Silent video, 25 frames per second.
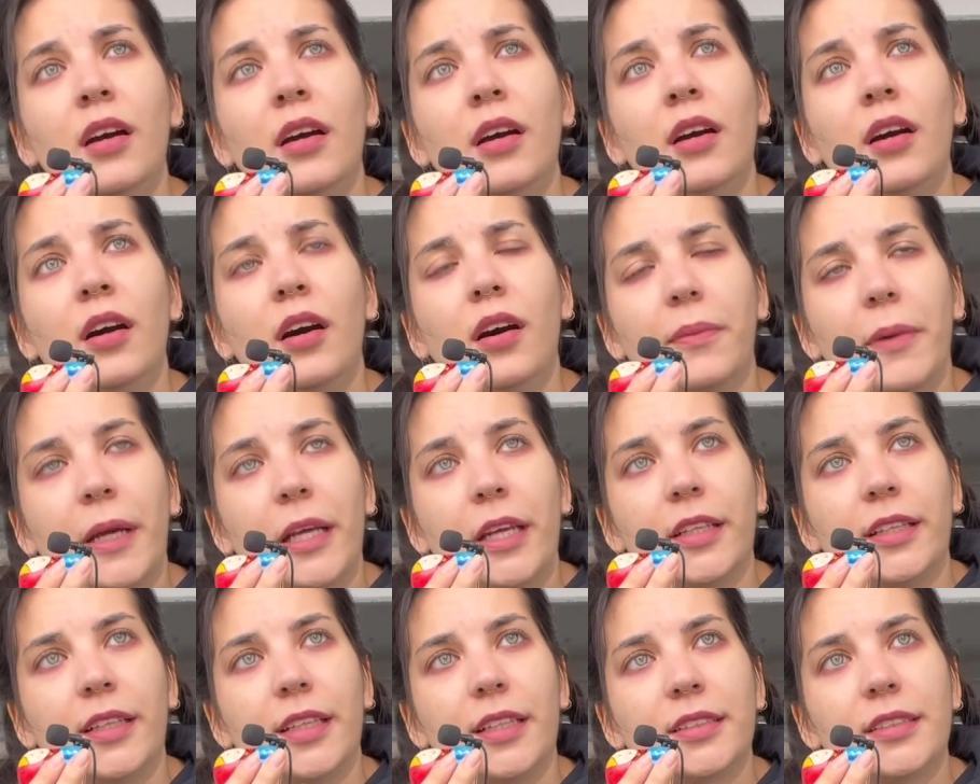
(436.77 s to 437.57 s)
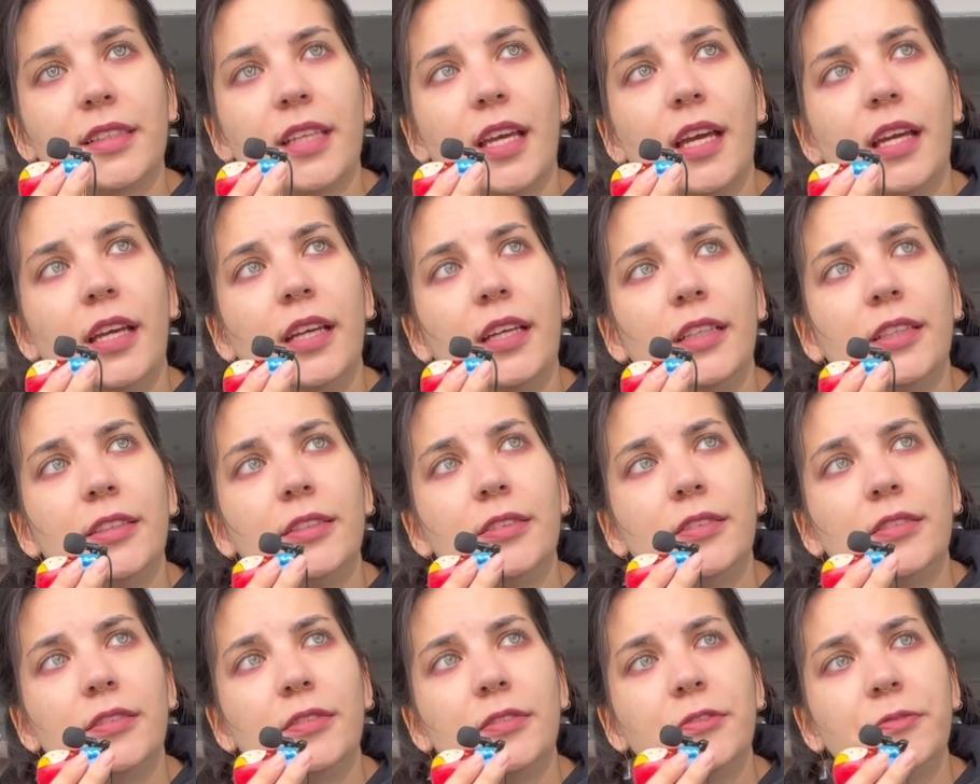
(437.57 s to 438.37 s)
Oh my goodness.
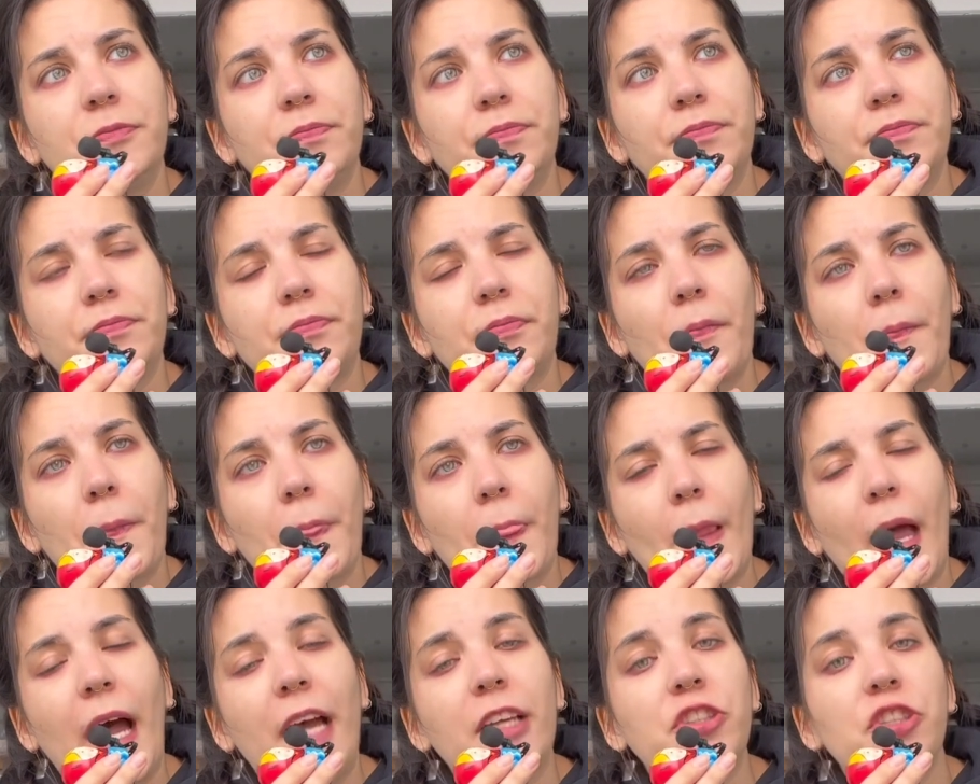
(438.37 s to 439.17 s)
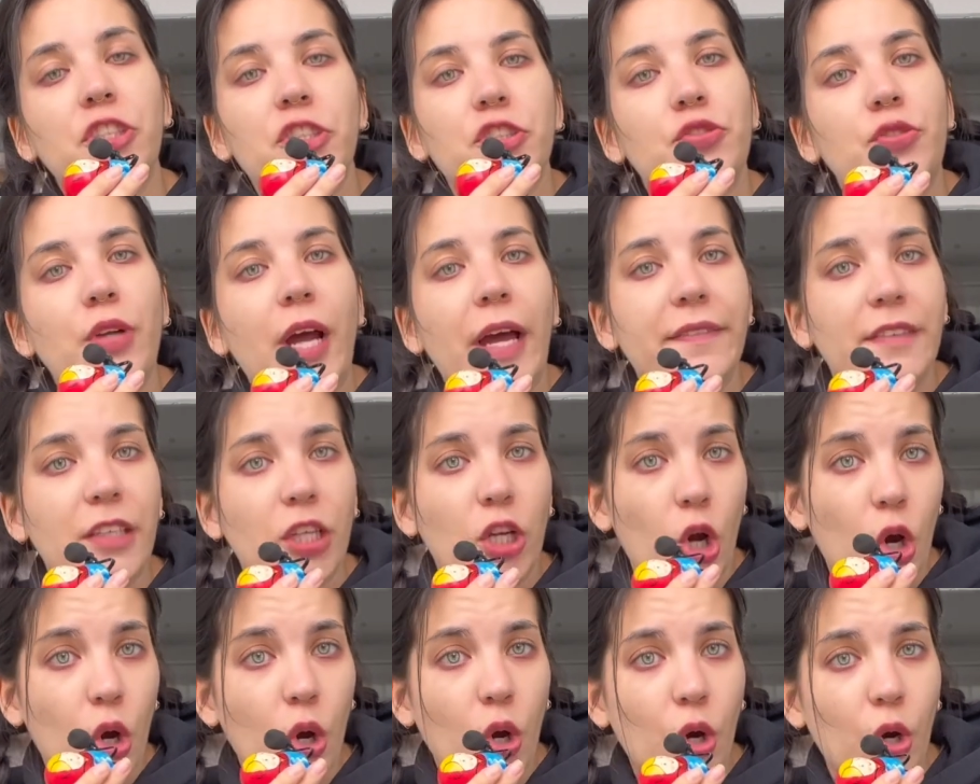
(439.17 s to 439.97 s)
As she's driving
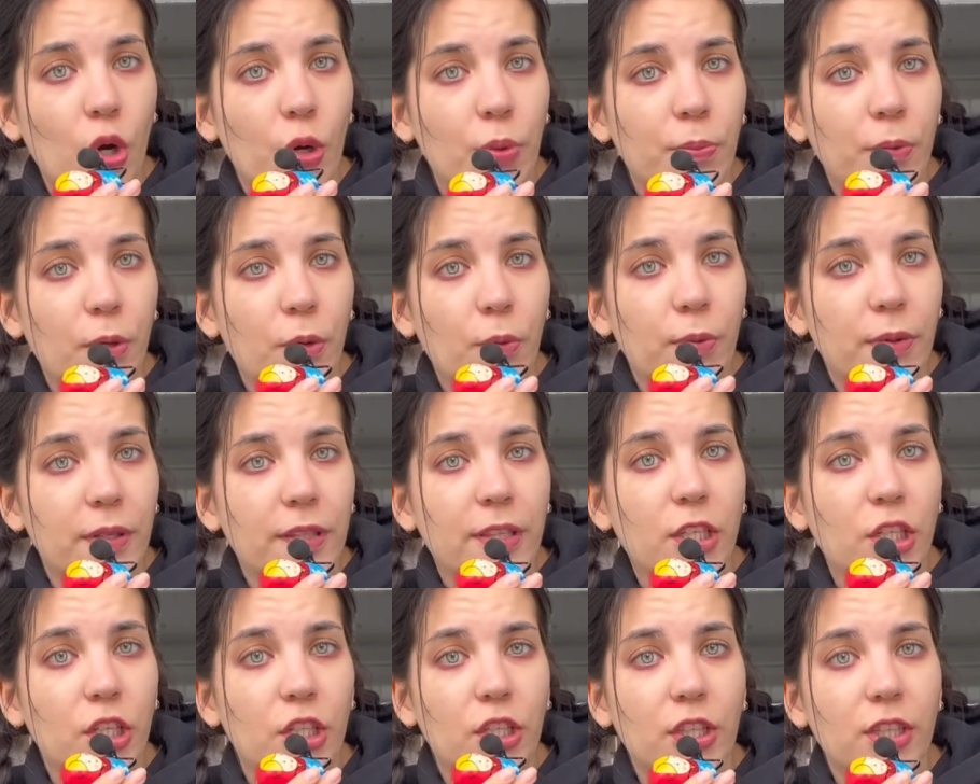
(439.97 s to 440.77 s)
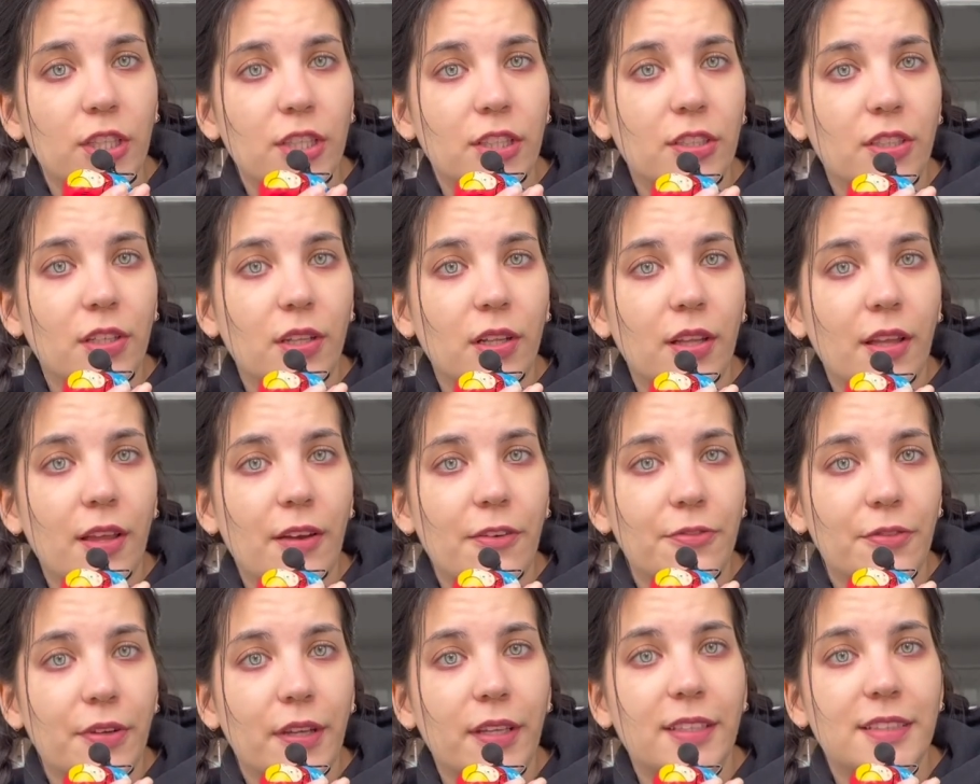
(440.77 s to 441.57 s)
home with her little
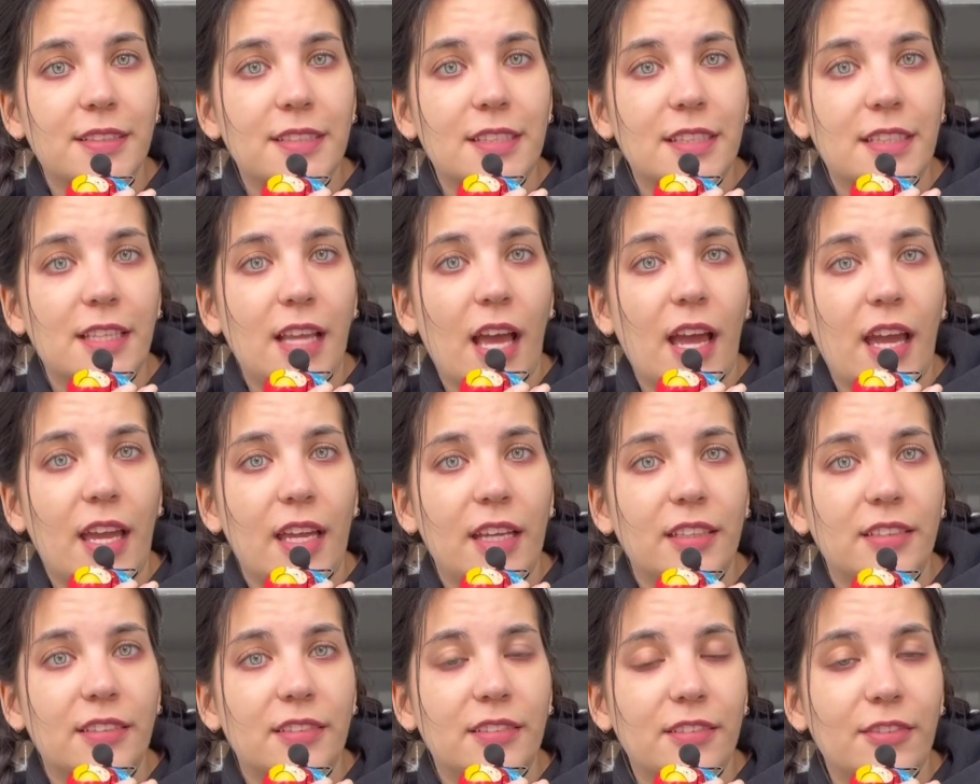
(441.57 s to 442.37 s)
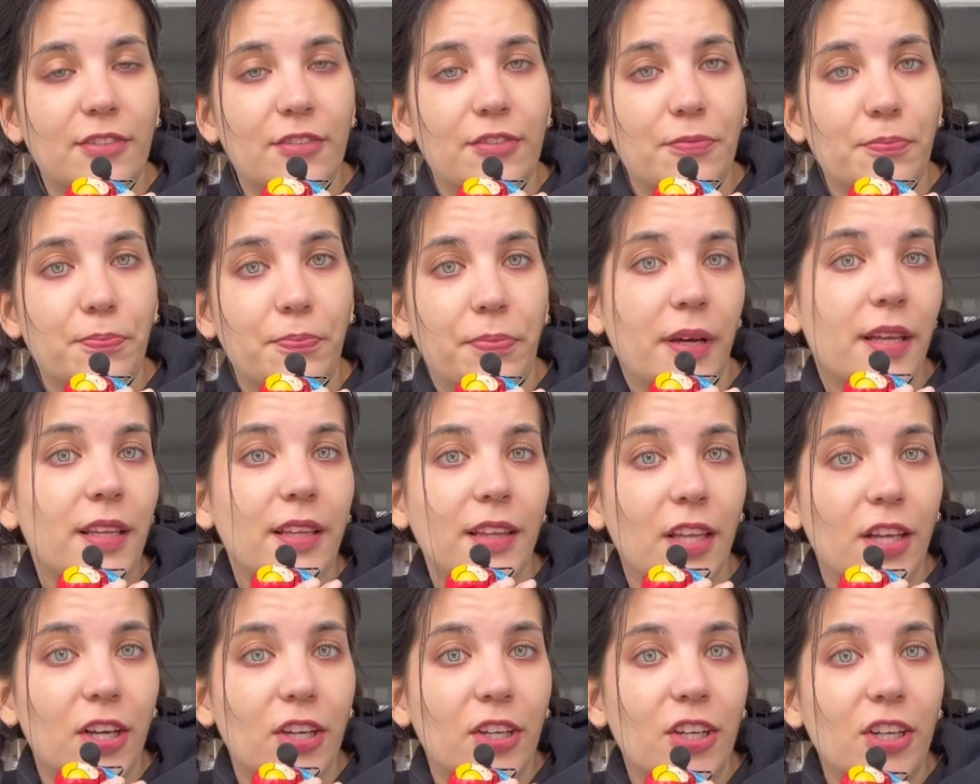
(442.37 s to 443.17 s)
Frankenstein
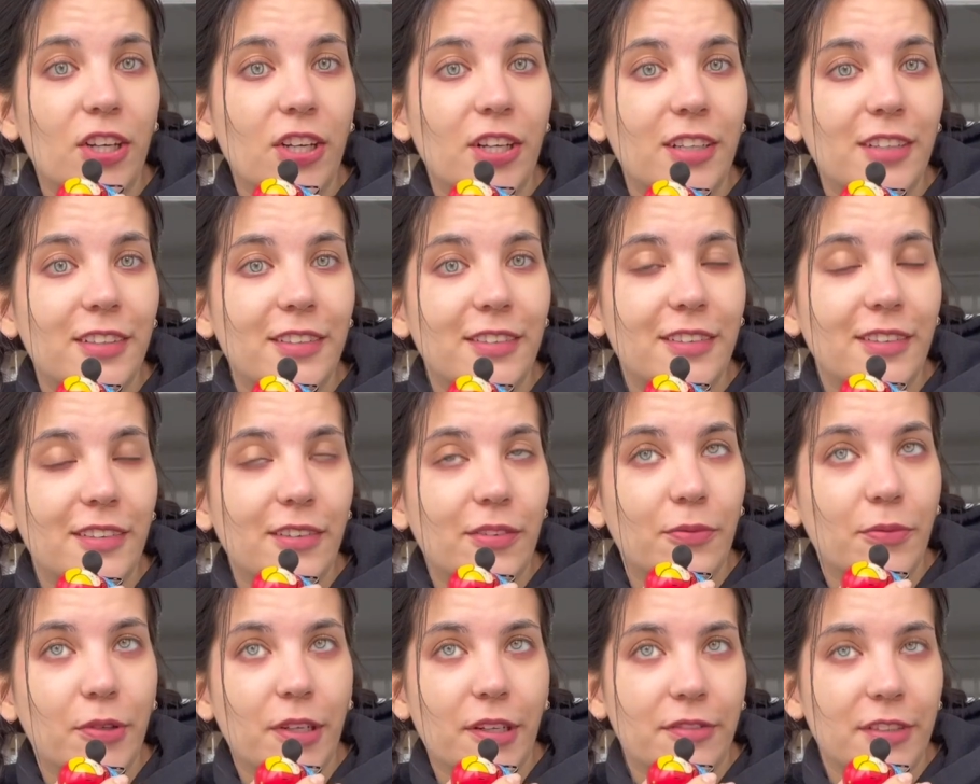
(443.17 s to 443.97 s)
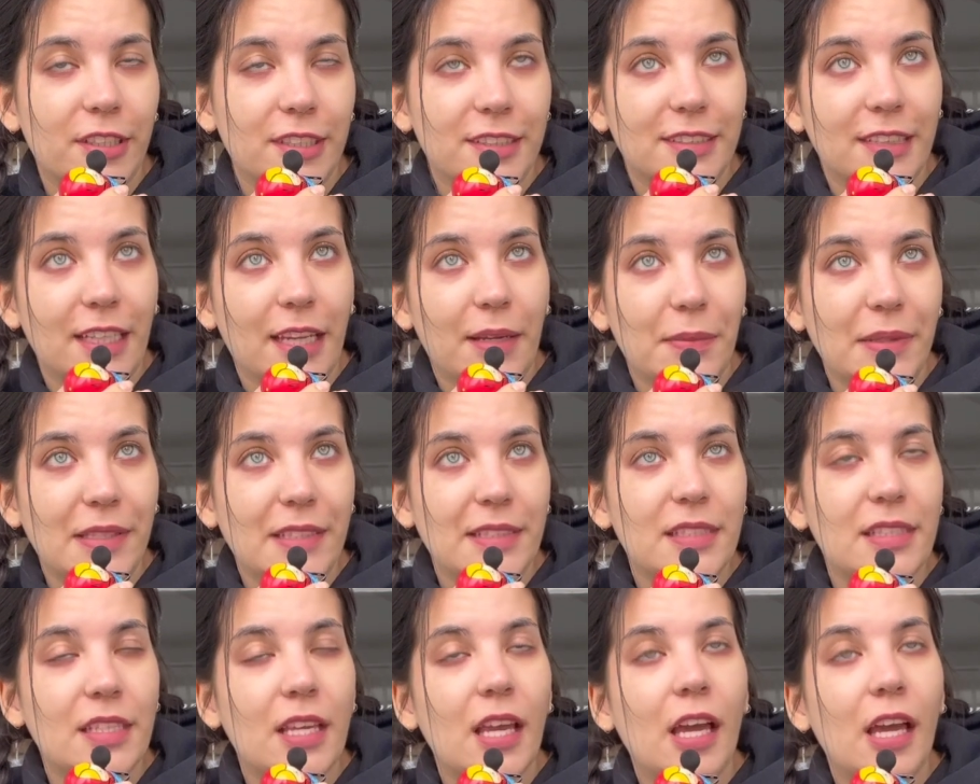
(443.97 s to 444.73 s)
butler, whatever his name is,